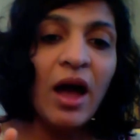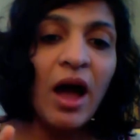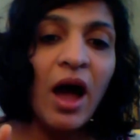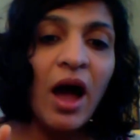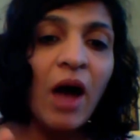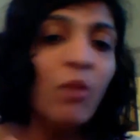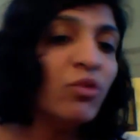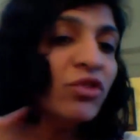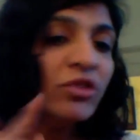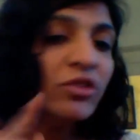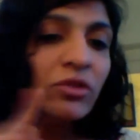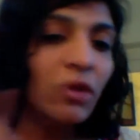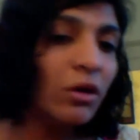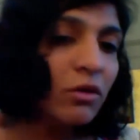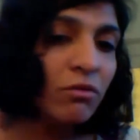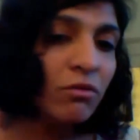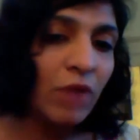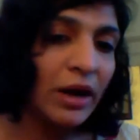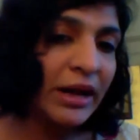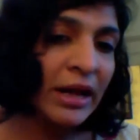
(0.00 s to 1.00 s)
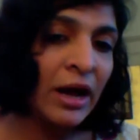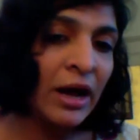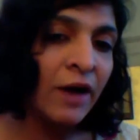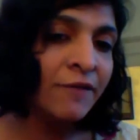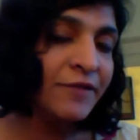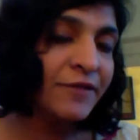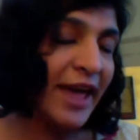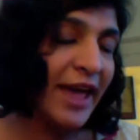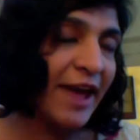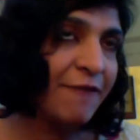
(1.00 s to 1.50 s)
I was not running
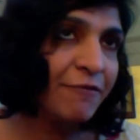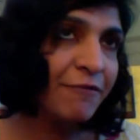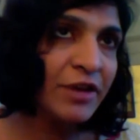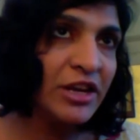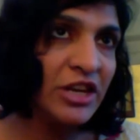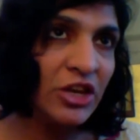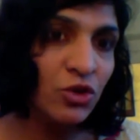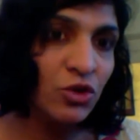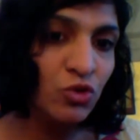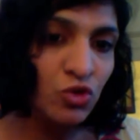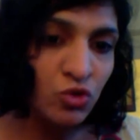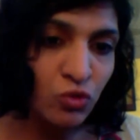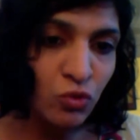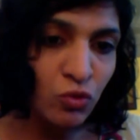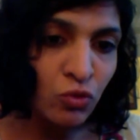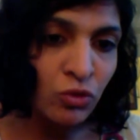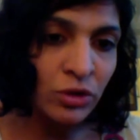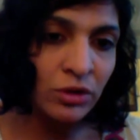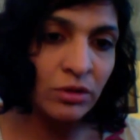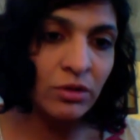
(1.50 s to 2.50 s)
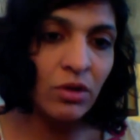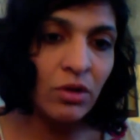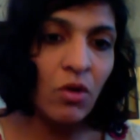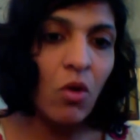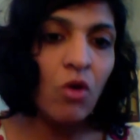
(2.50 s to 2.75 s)
after every new tool